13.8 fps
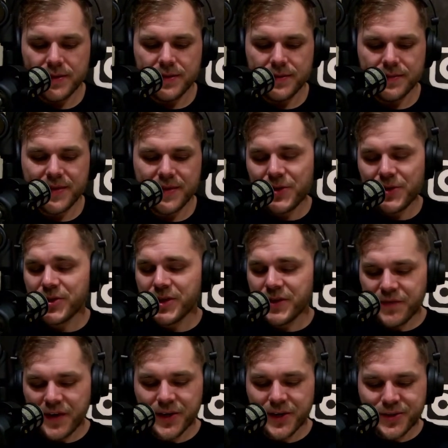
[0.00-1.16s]
they usually
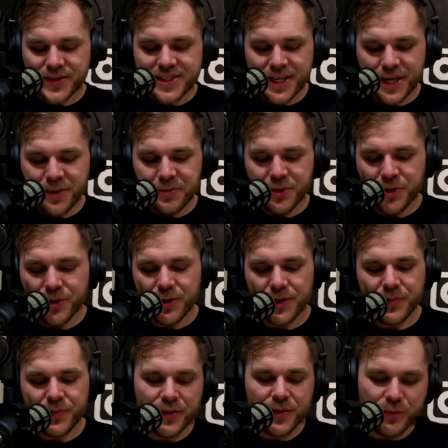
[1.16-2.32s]
fight on the same card and
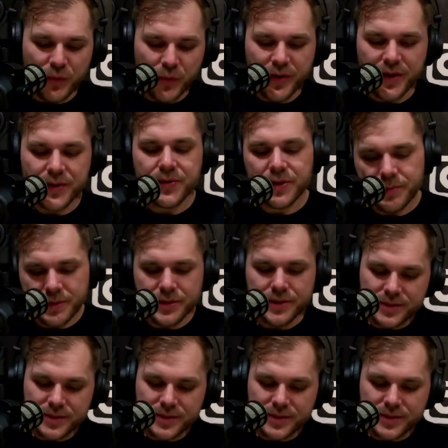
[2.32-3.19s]
one of them will win, one of them will lose.